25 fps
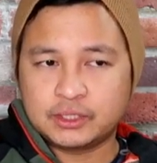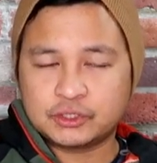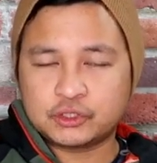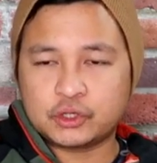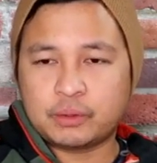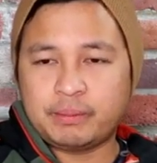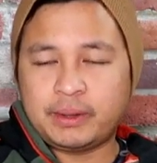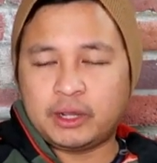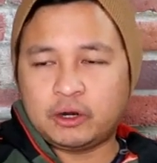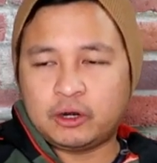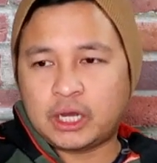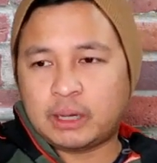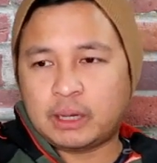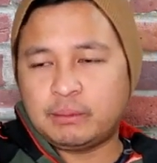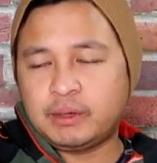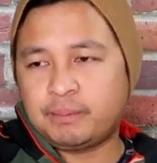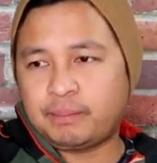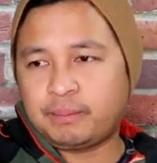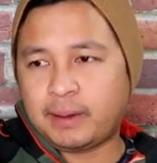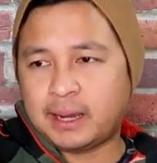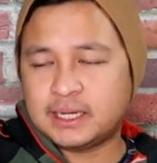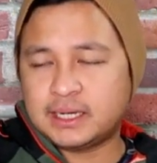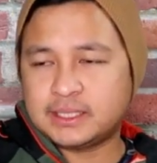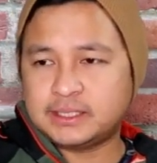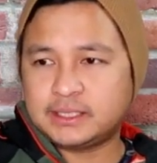So meron kaming
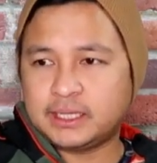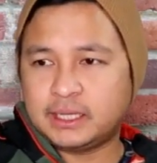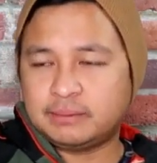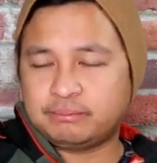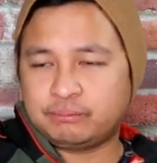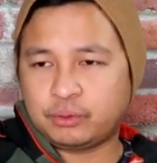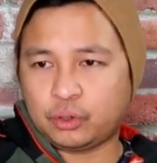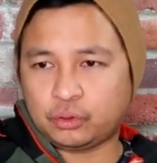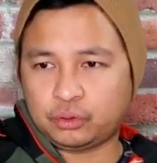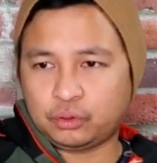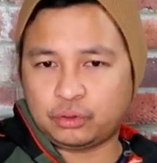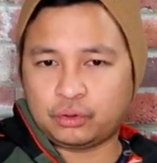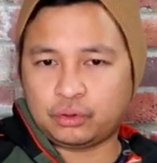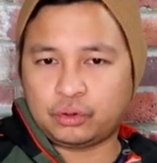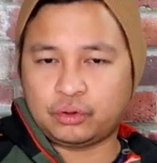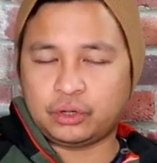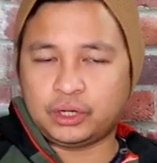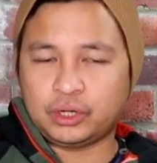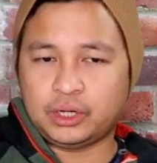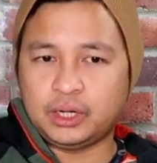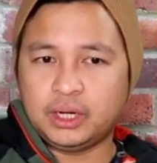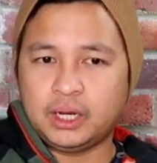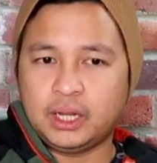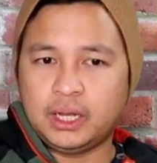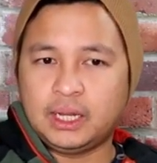policy and
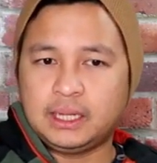protocol